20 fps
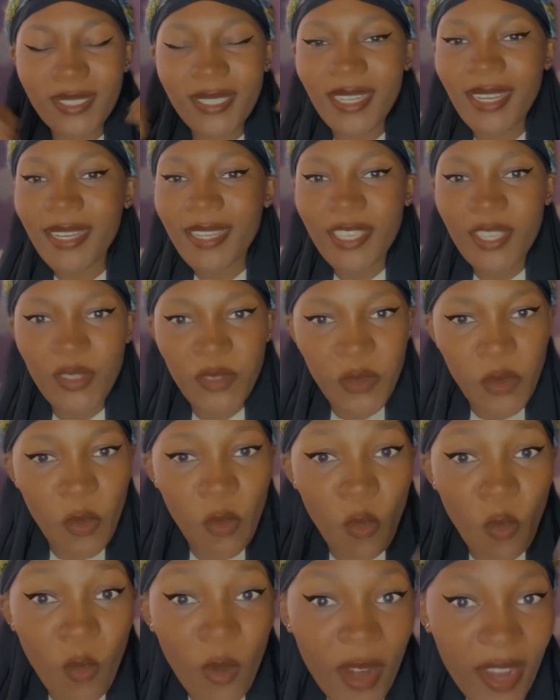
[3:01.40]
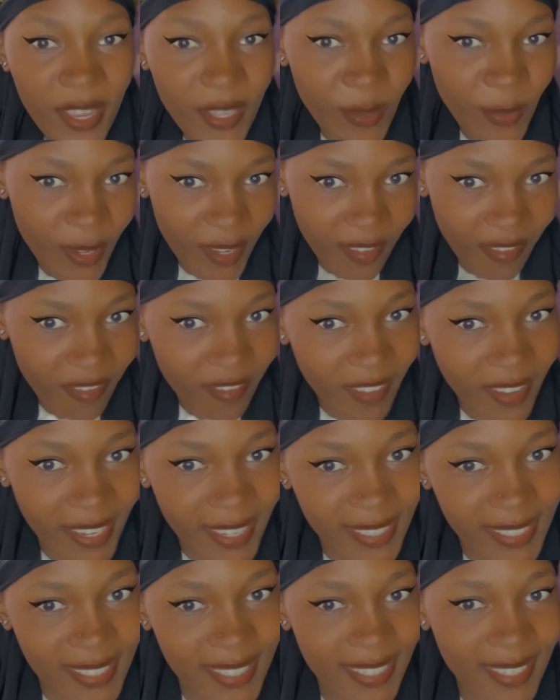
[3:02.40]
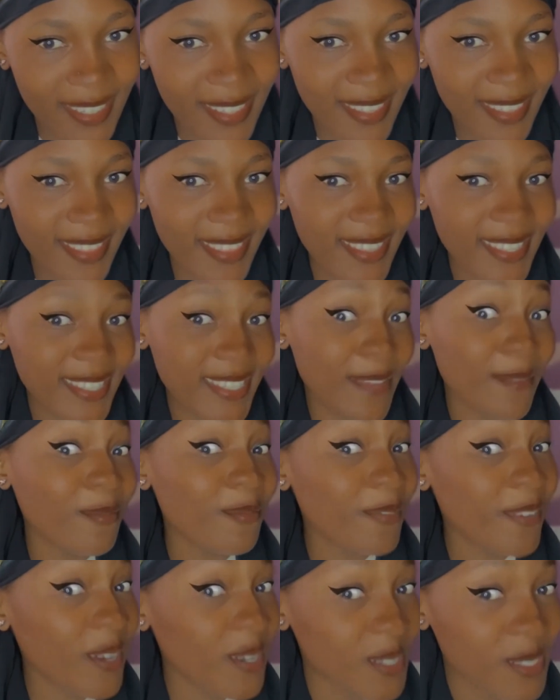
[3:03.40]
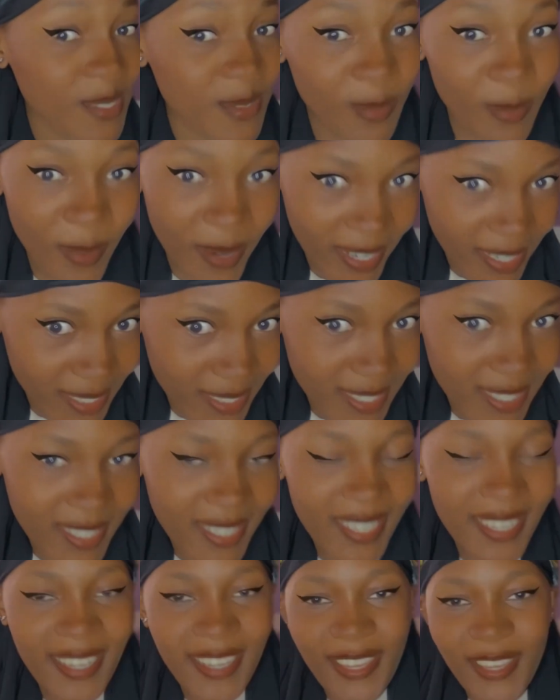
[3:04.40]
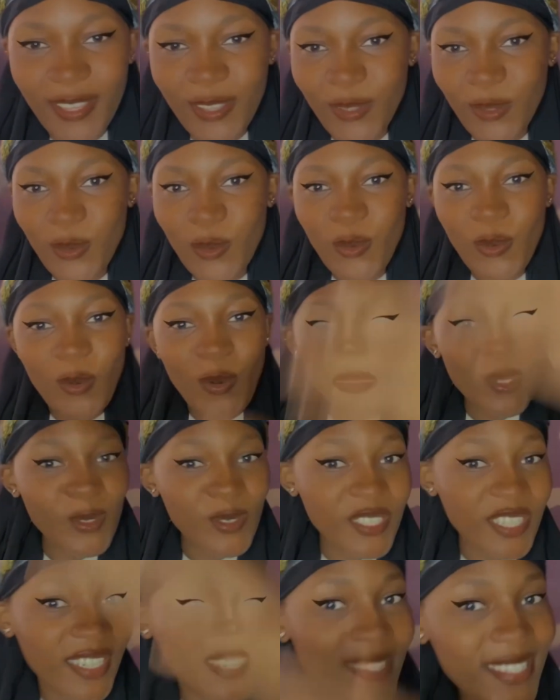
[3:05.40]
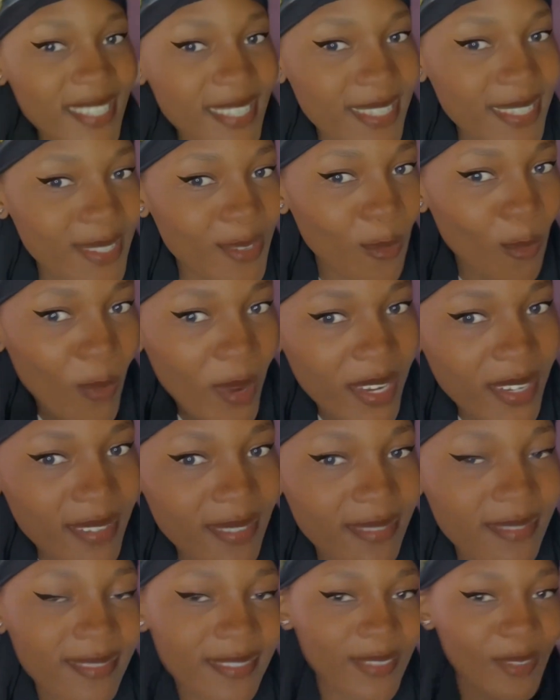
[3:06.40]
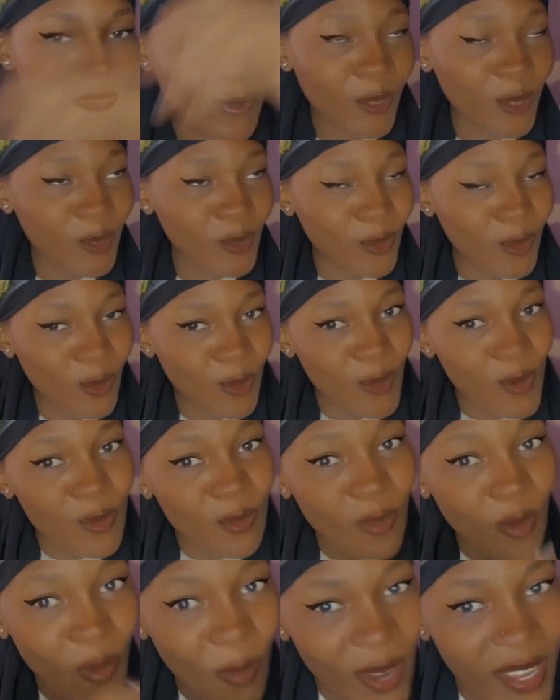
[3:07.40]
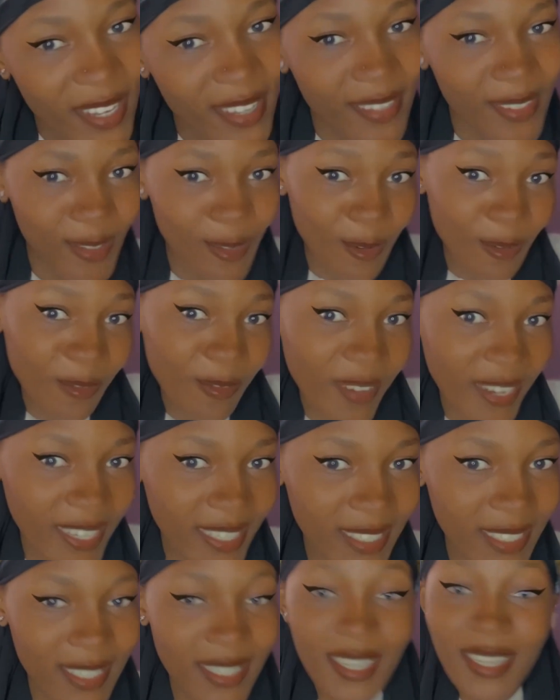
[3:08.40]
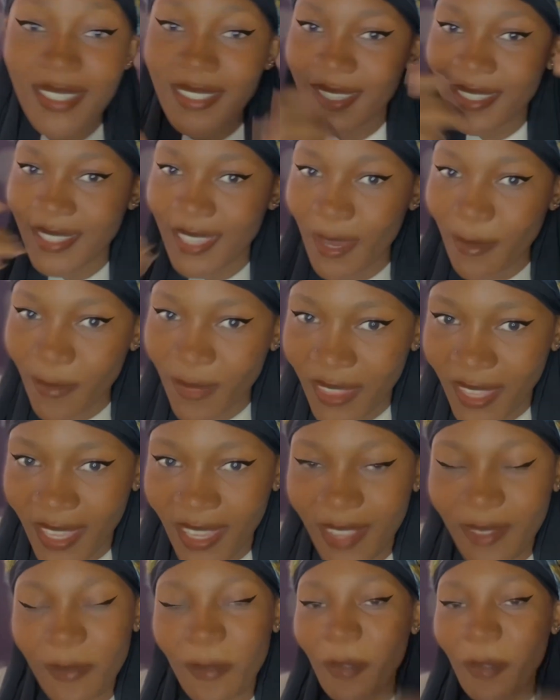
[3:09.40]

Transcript: telling you where you can find the same verse, right? You go to Genesis 1, when you look for one, you find it. It's the same thing.